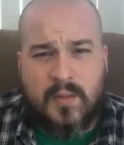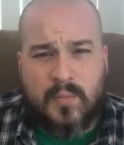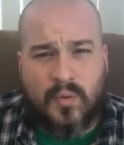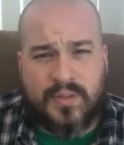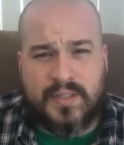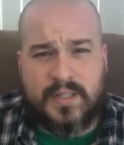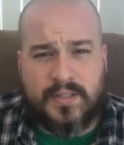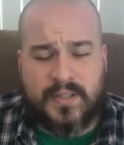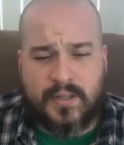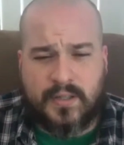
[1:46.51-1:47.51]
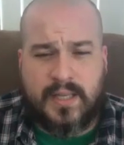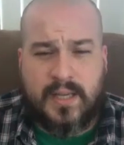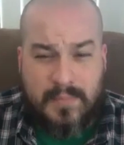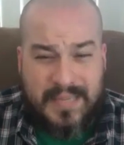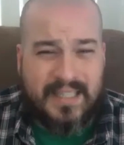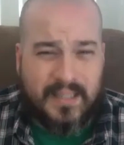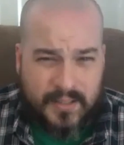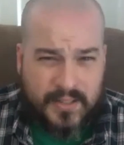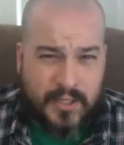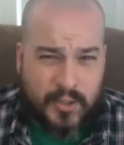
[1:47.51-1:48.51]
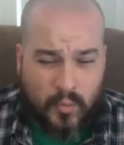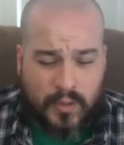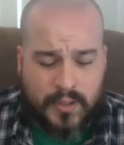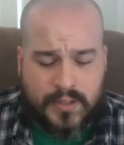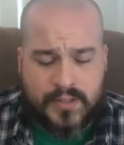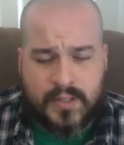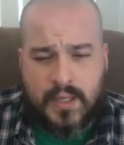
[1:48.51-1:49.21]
but wasn't necessarily immediately essential workers